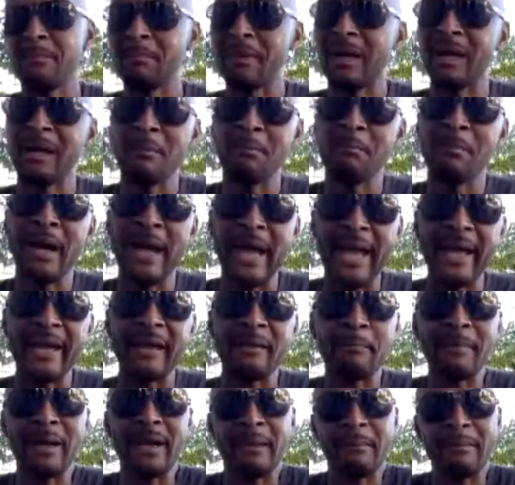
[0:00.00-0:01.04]

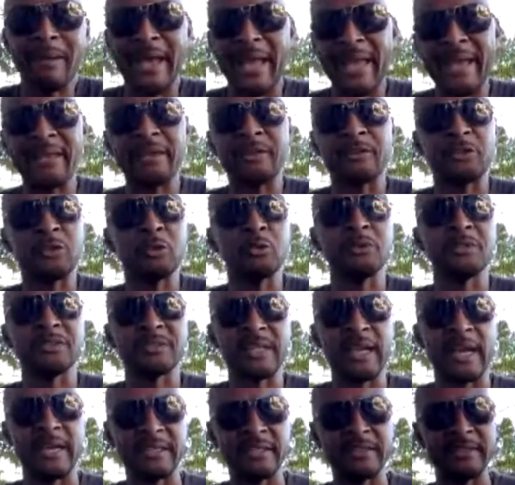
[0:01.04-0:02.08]
my attitude is
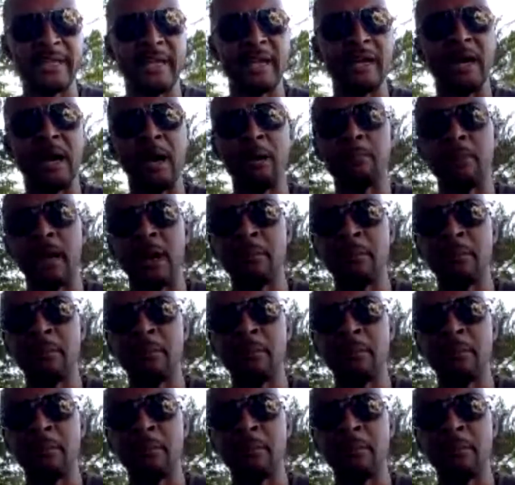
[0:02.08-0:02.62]
kind of down.